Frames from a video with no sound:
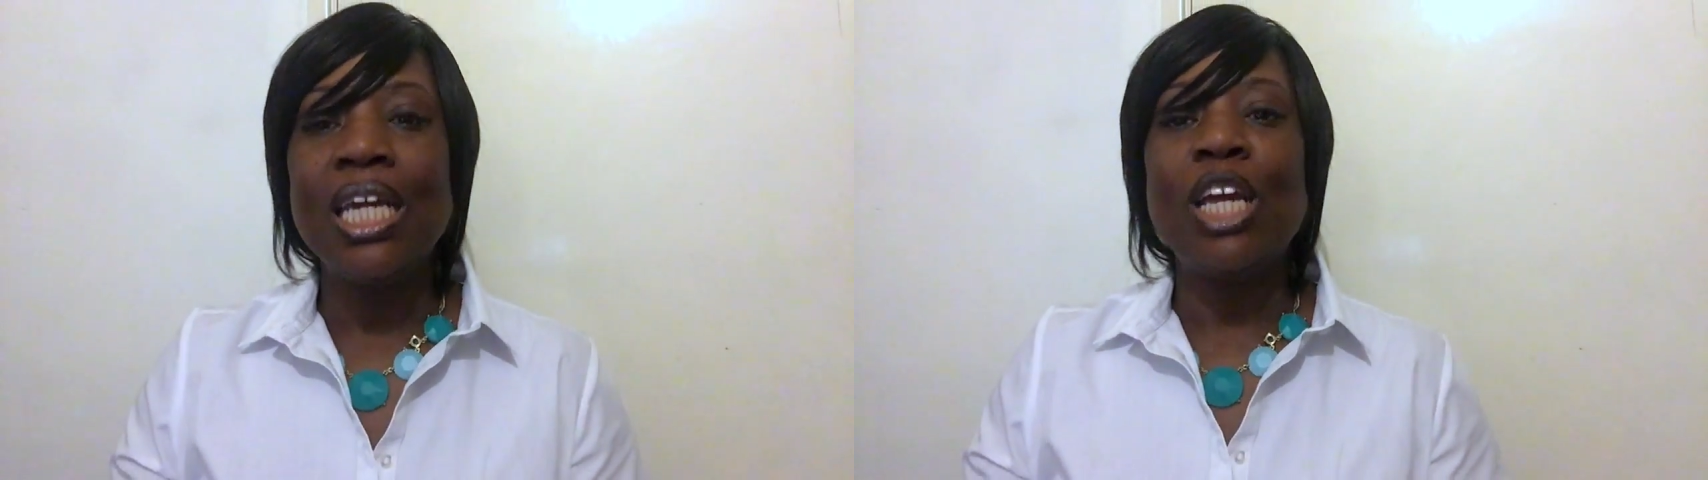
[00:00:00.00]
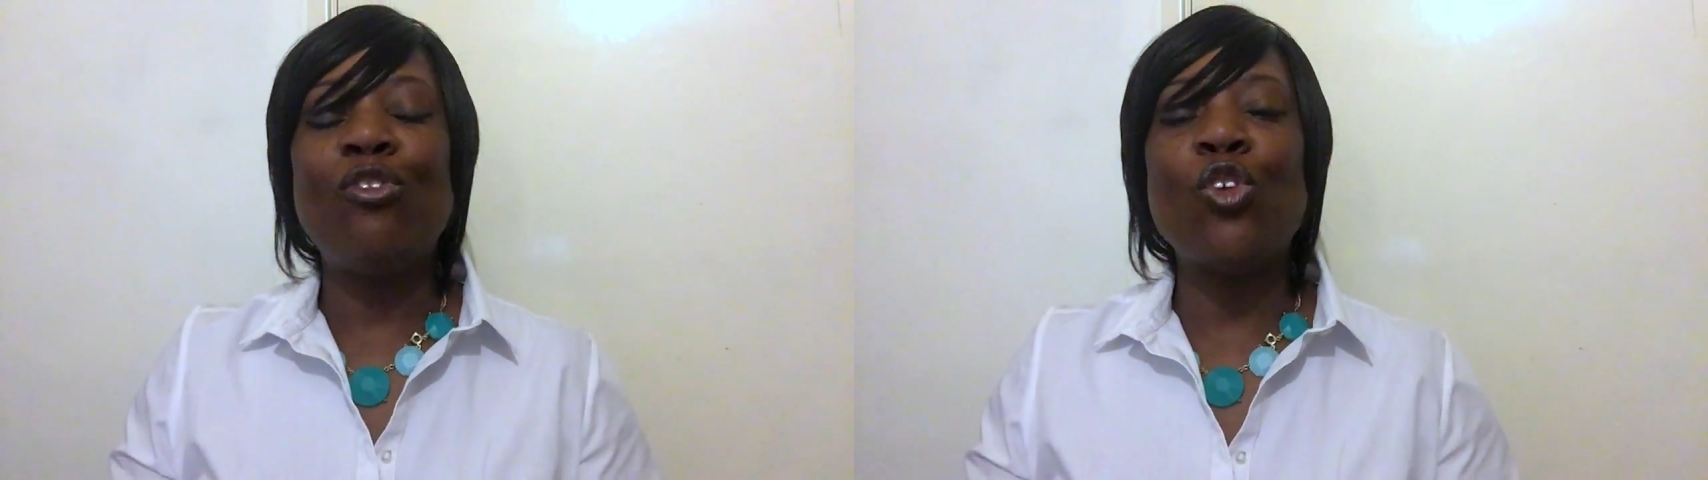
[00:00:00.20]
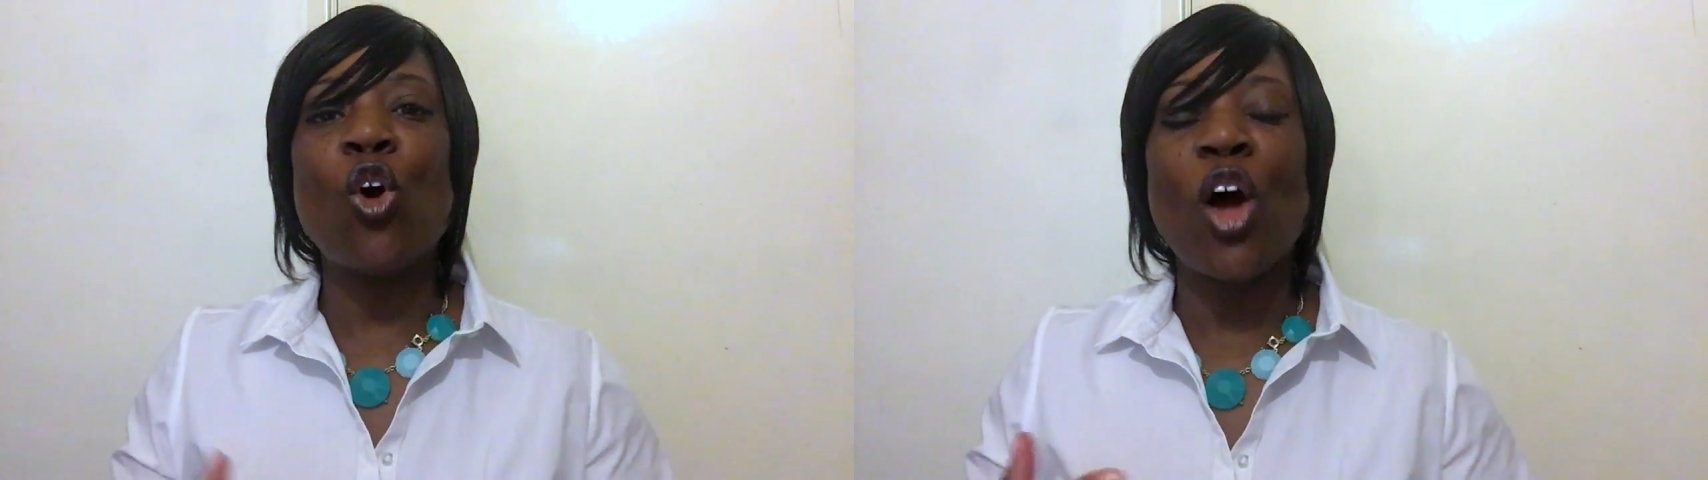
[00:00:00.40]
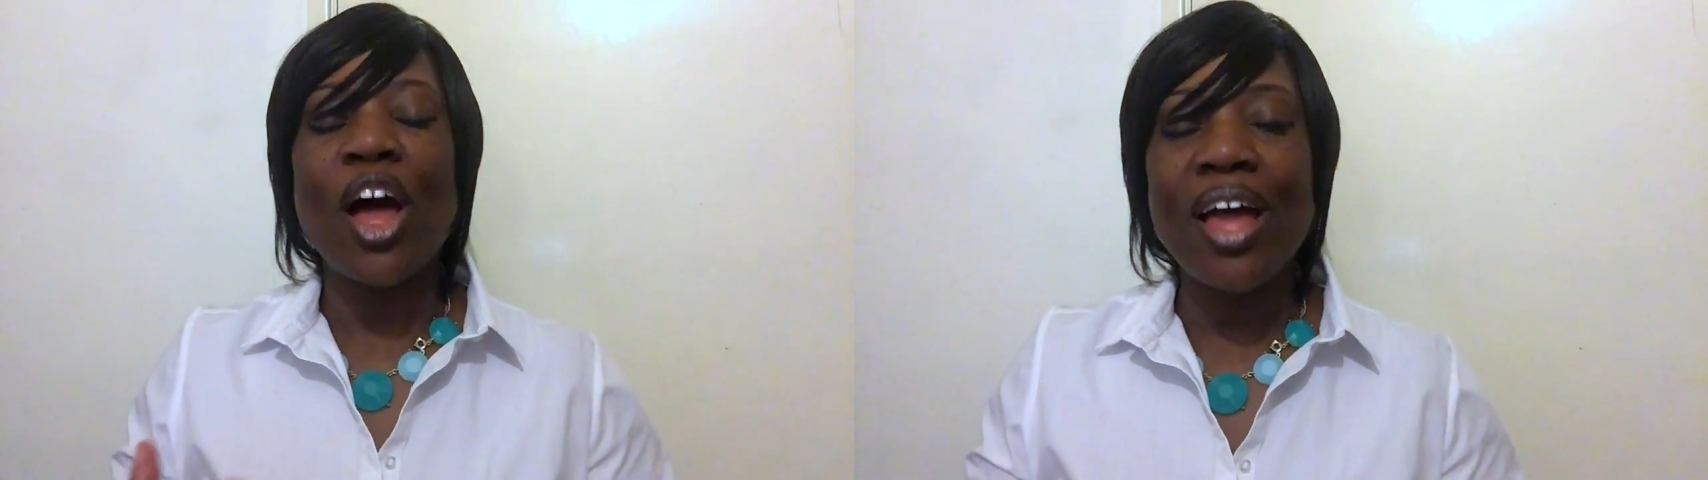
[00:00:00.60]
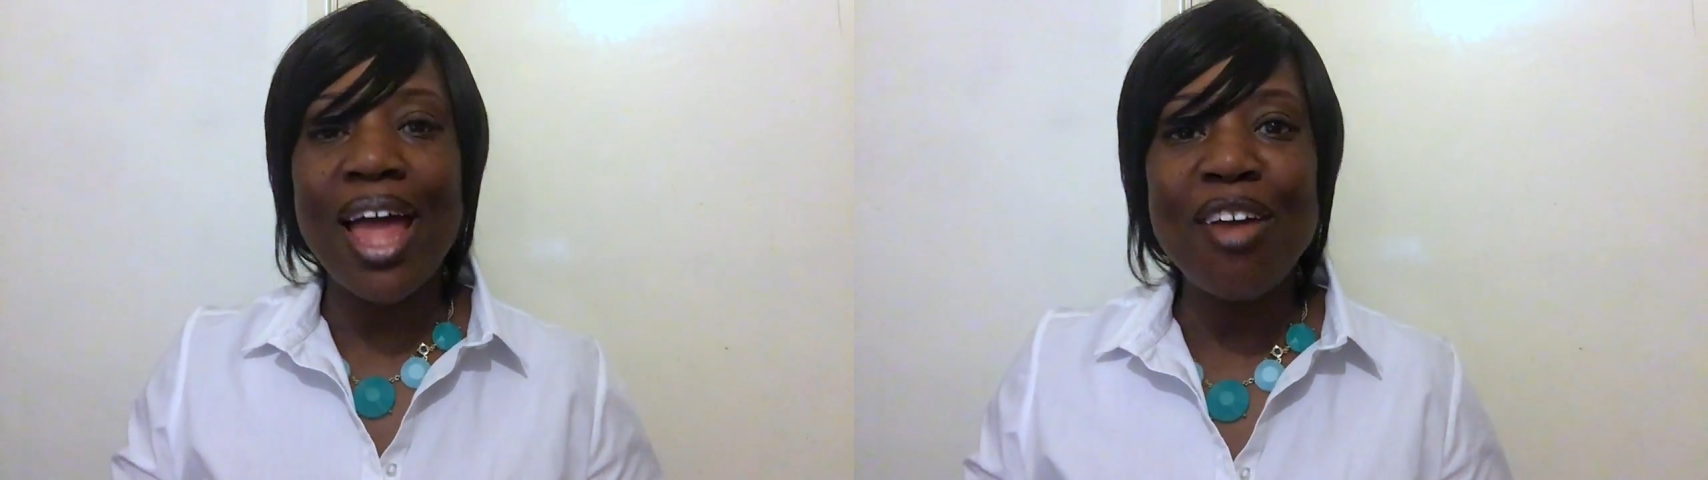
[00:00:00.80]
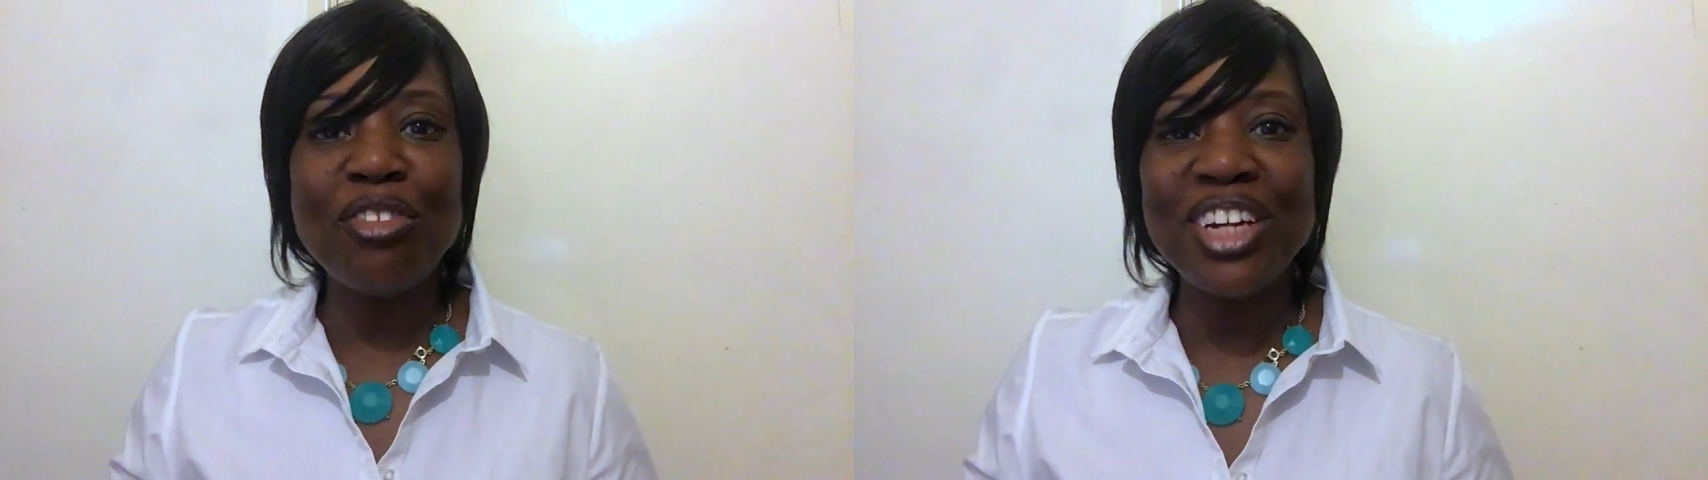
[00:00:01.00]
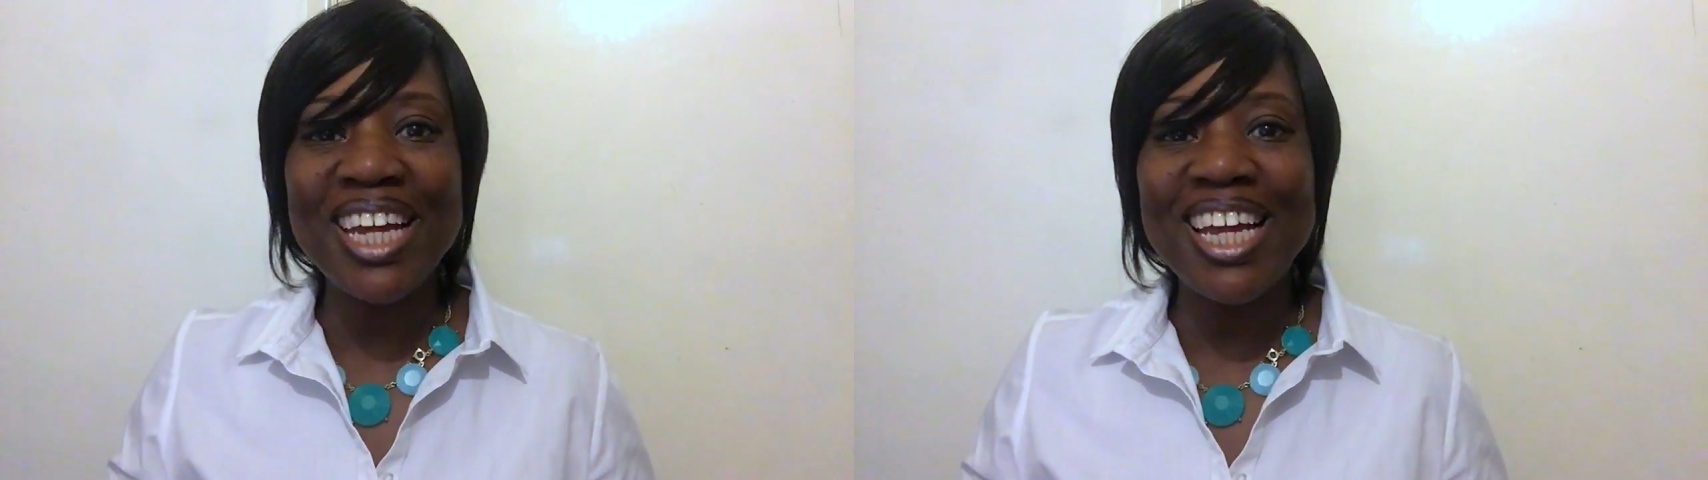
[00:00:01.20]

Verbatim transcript: If you're heavily